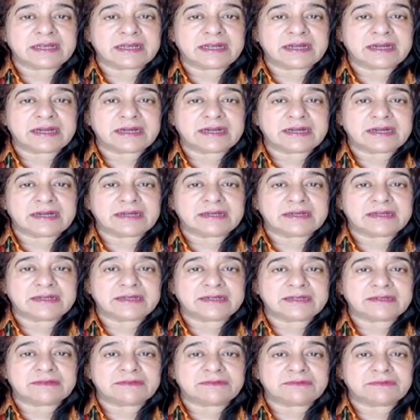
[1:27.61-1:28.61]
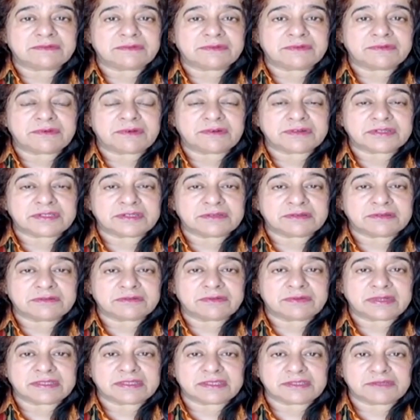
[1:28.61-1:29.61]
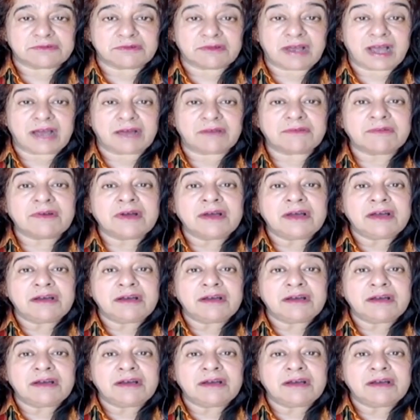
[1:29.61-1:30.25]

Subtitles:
And of course, once you have